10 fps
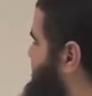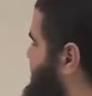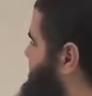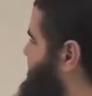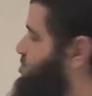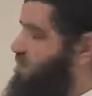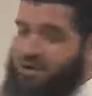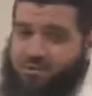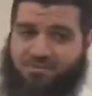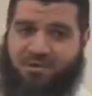x
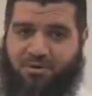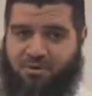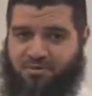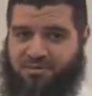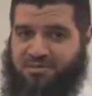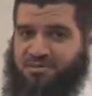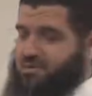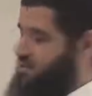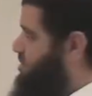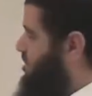squared will be always,
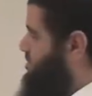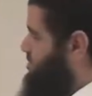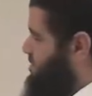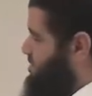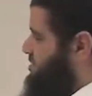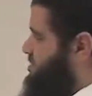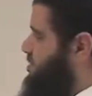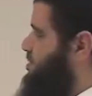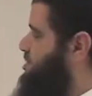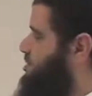always positive. So
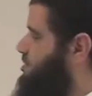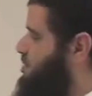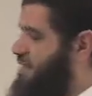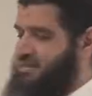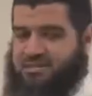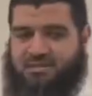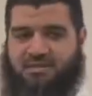us,